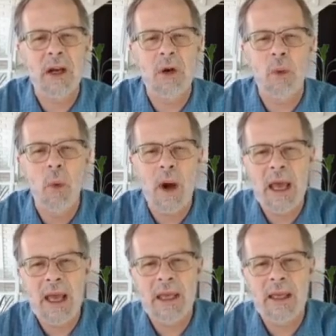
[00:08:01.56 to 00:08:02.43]

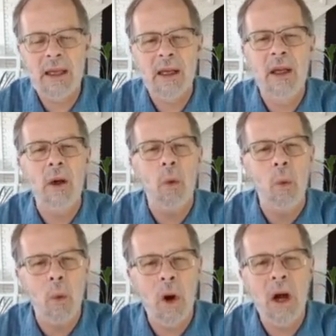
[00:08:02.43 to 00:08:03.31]
away
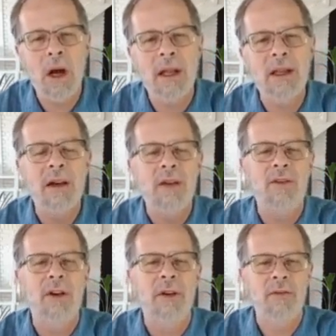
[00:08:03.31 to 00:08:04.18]
1
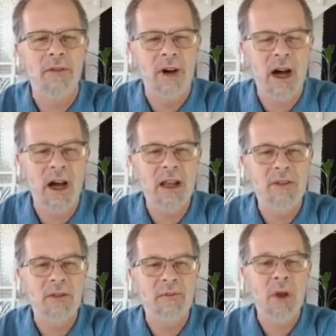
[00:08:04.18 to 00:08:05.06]
from 5,